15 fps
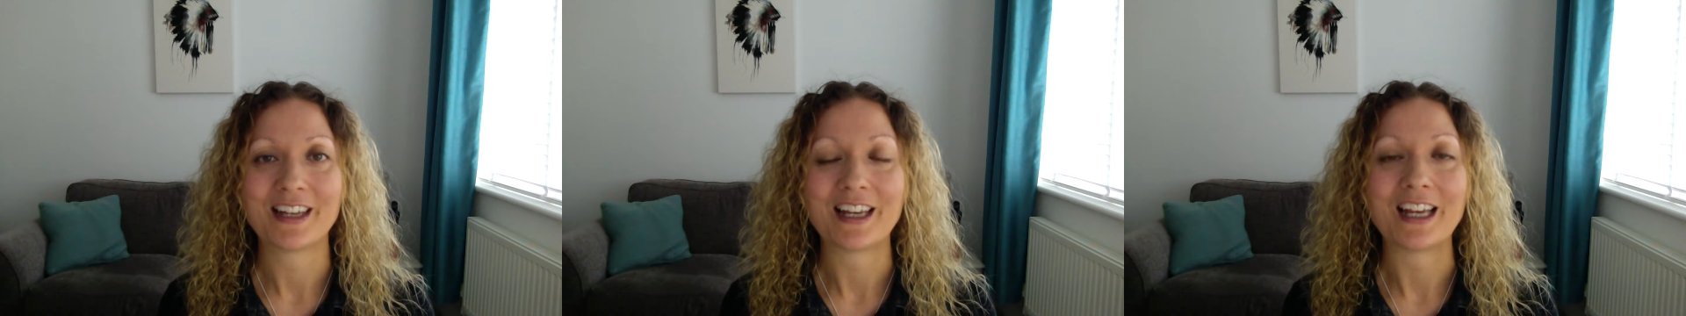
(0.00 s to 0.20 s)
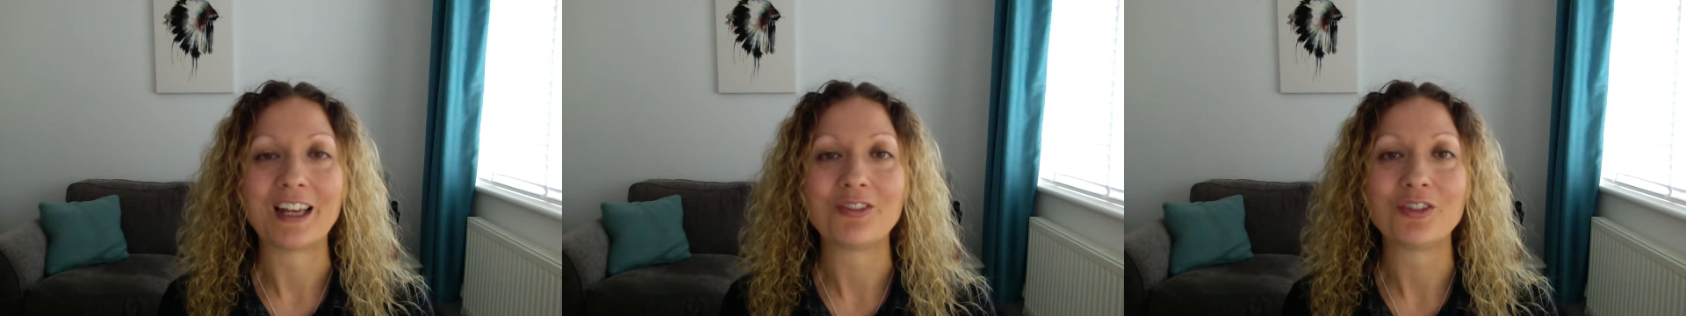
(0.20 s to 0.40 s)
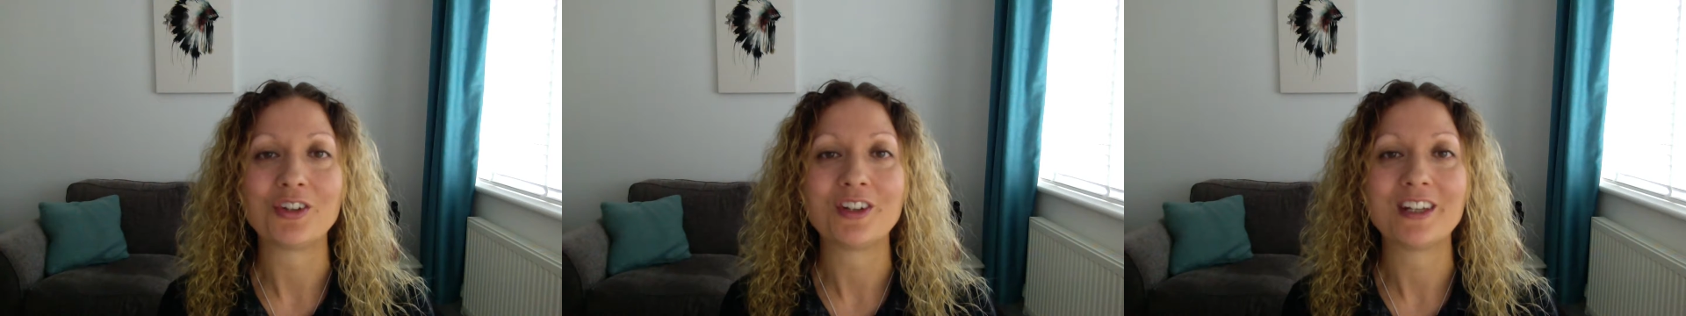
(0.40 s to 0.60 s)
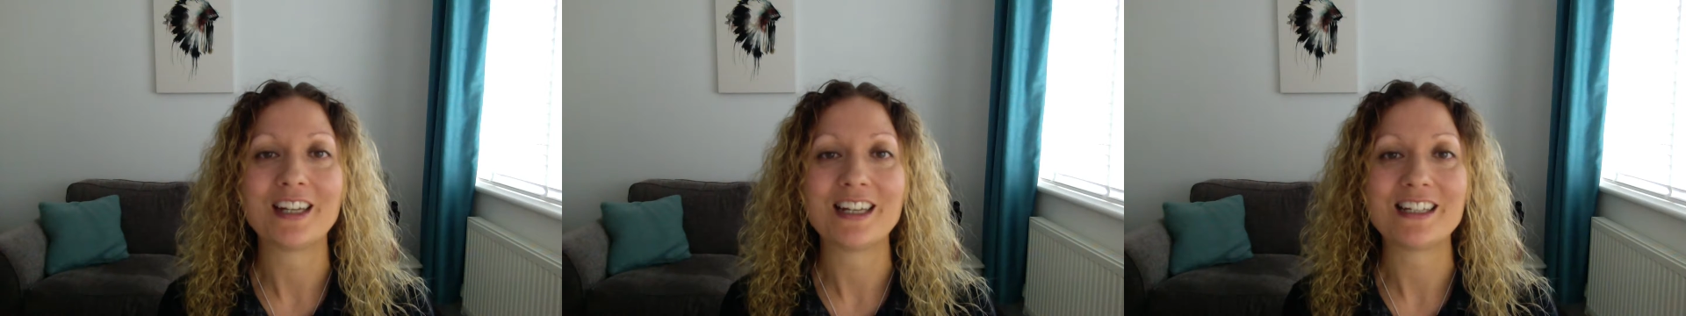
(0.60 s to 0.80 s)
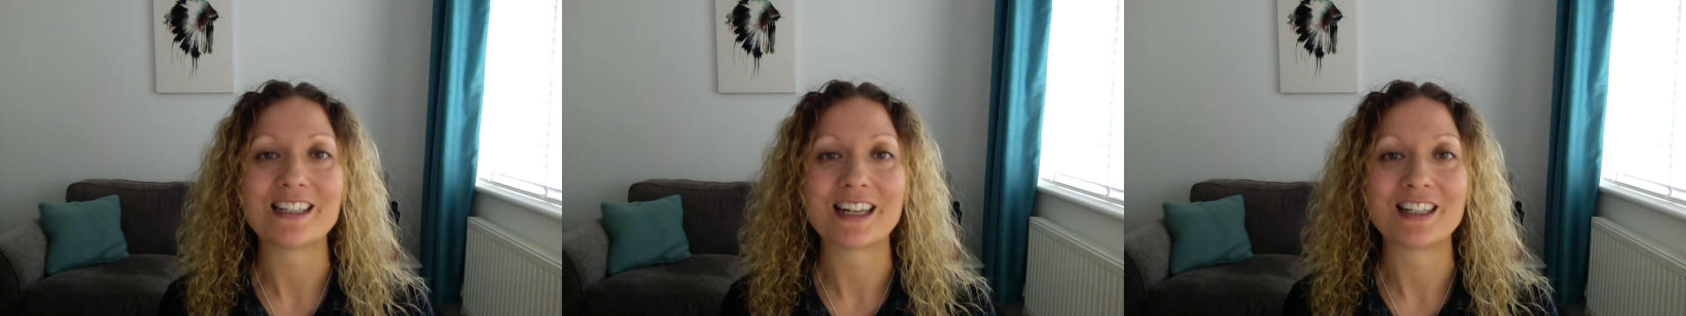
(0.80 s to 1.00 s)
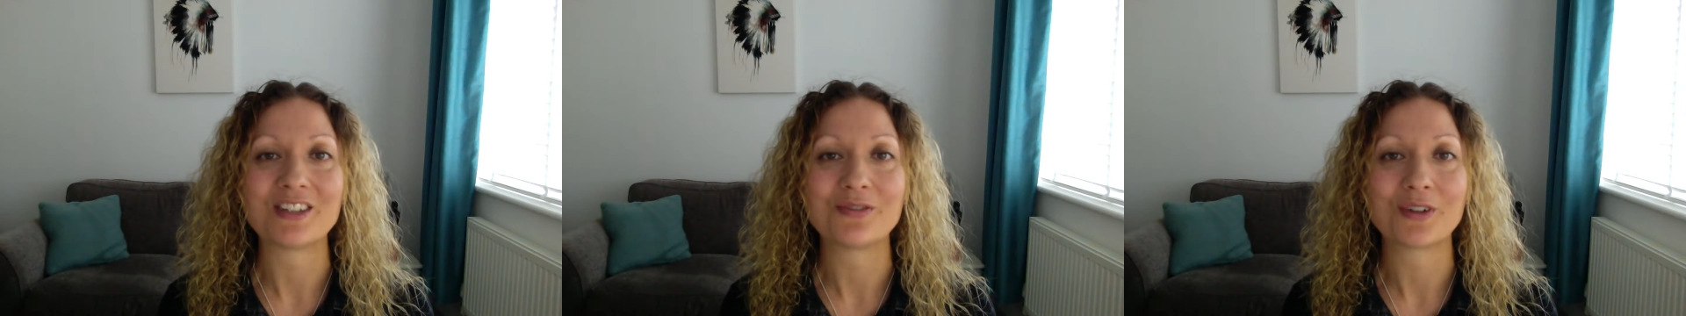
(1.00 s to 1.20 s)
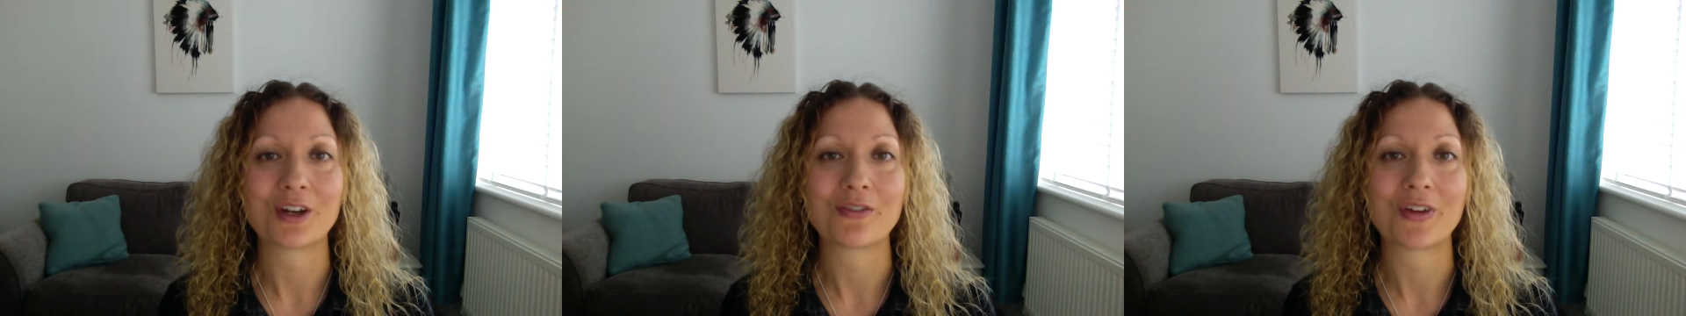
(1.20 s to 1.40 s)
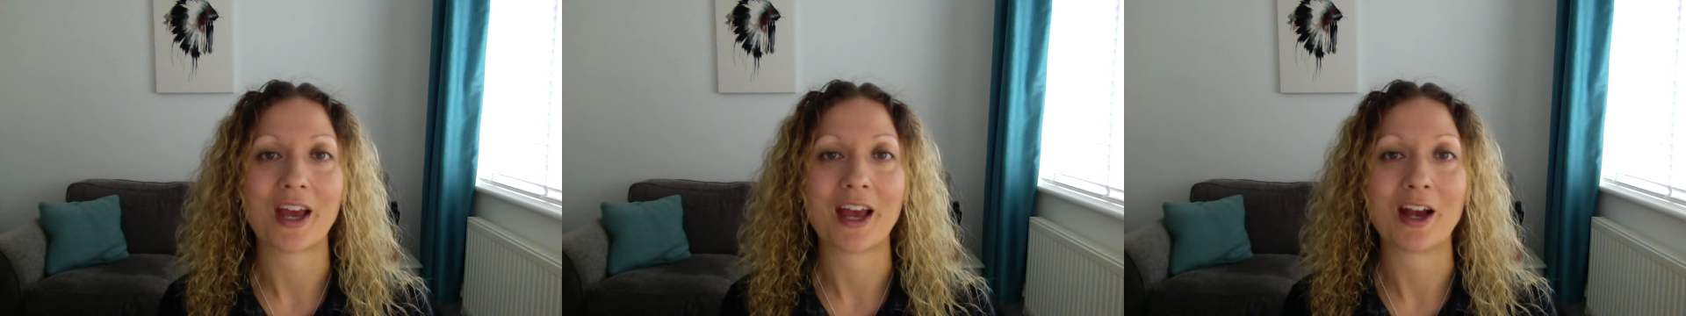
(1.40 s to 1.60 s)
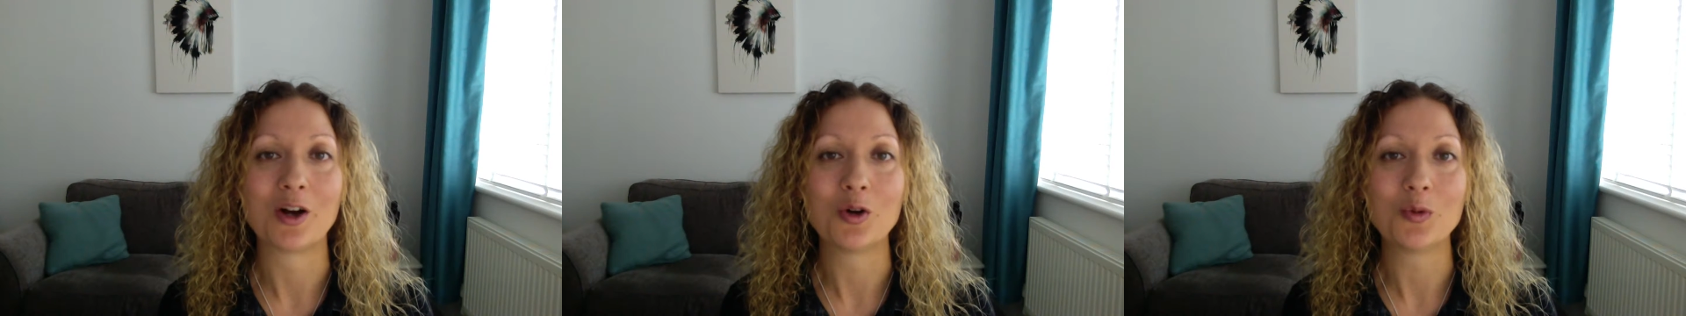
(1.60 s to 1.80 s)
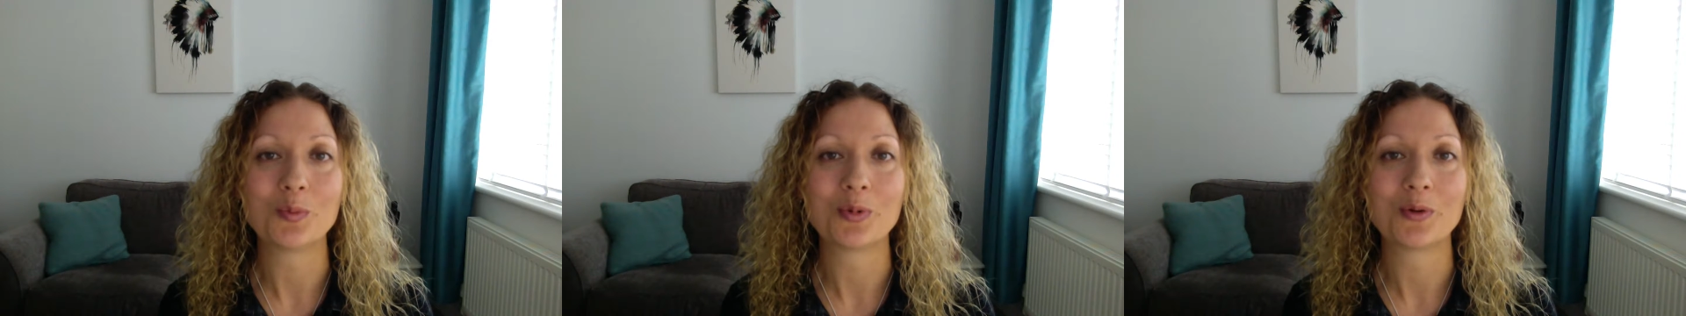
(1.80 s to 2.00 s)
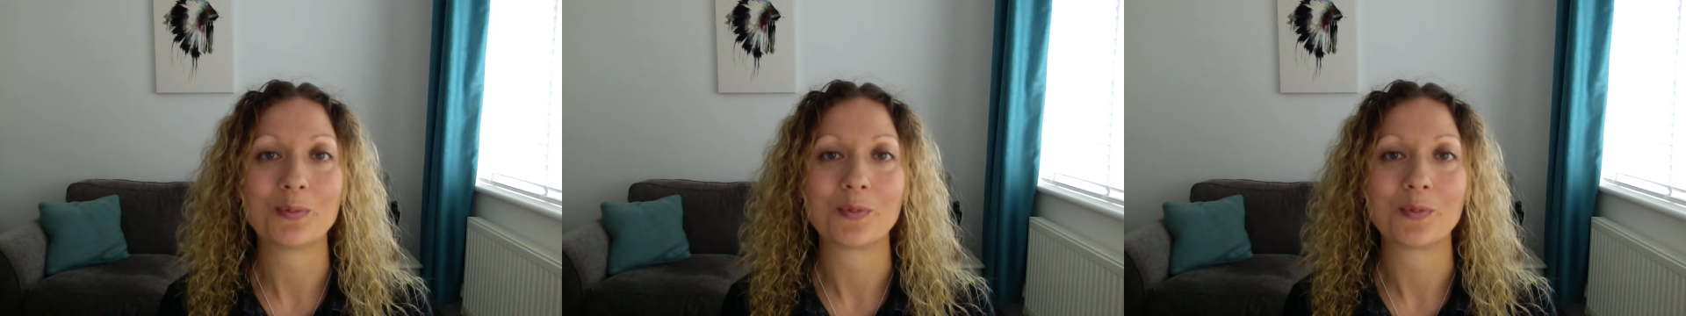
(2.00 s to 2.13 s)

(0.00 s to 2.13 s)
If you need any further help,